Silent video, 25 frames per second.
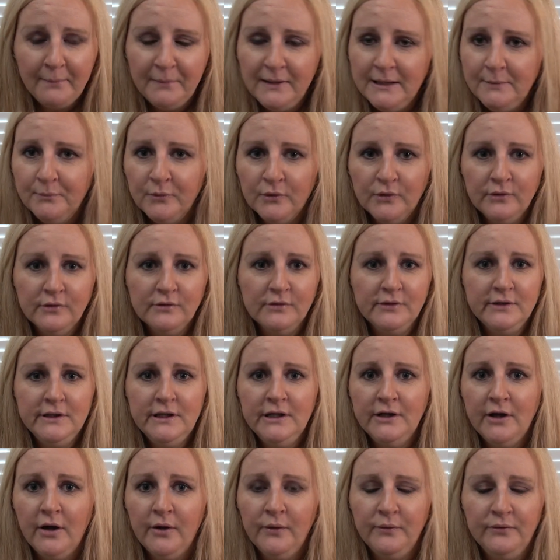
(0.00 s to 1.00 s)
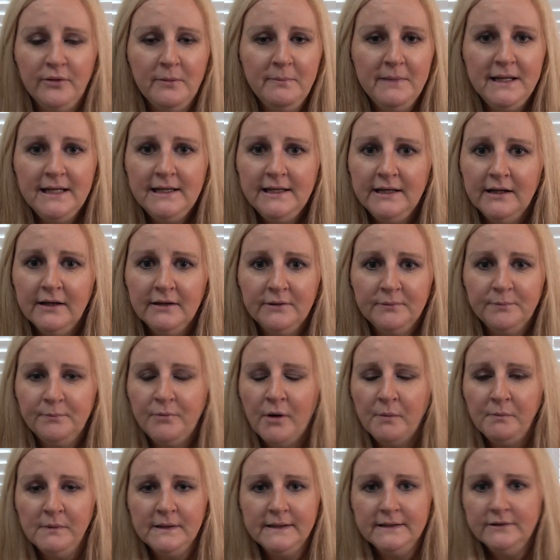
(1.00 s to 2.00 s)
People, the media
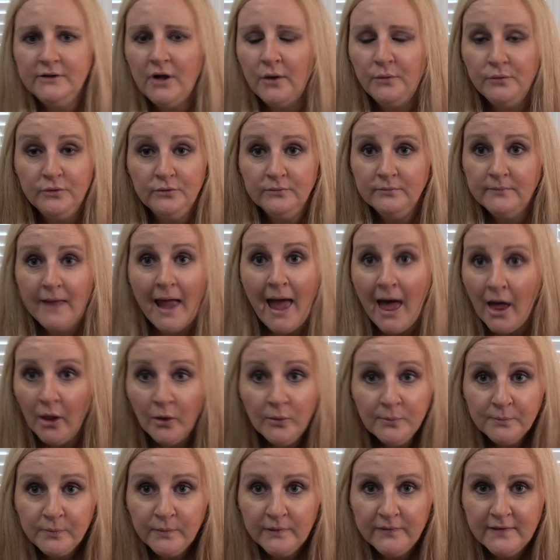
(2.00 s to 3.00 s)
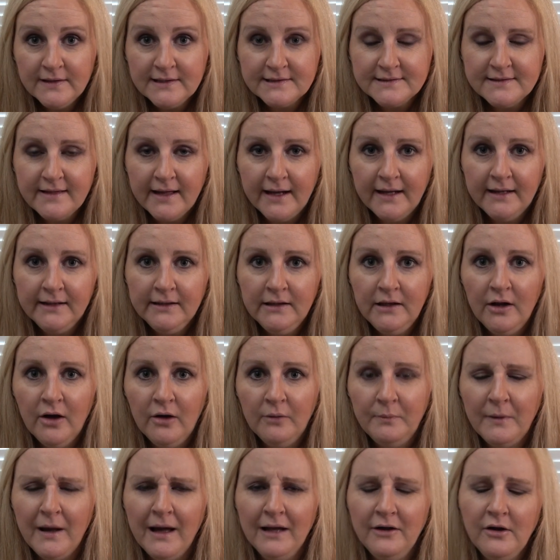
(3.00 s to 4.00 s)
probably don't help with this thing,
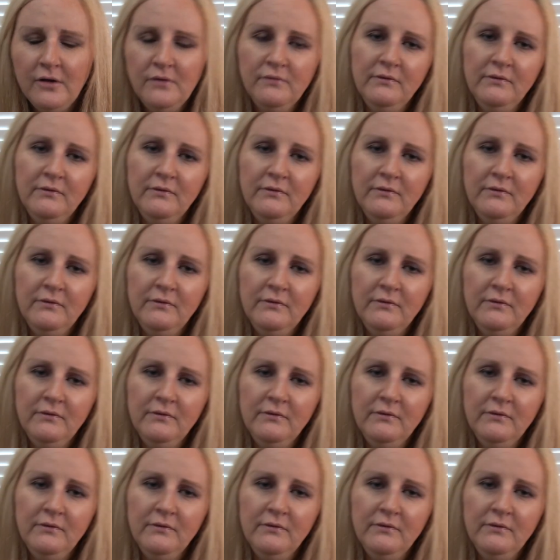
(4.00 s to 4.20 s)
but I